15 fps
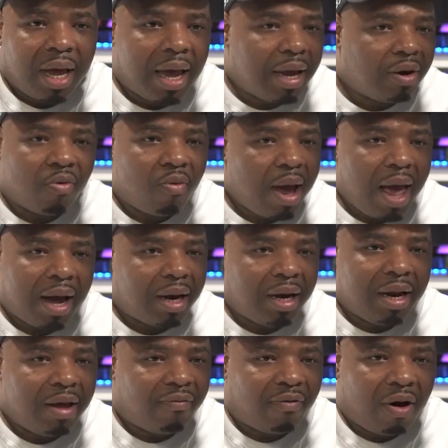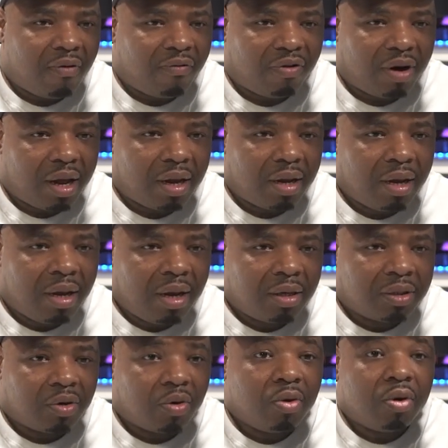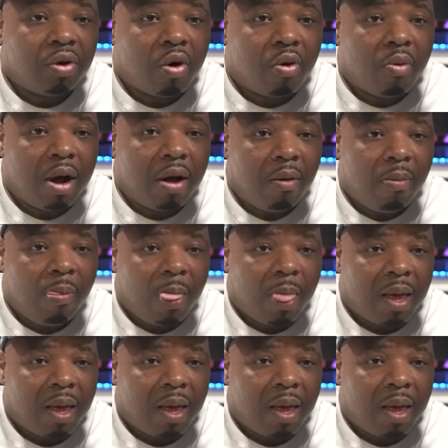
Ain't no way I could live off of that. So you know what?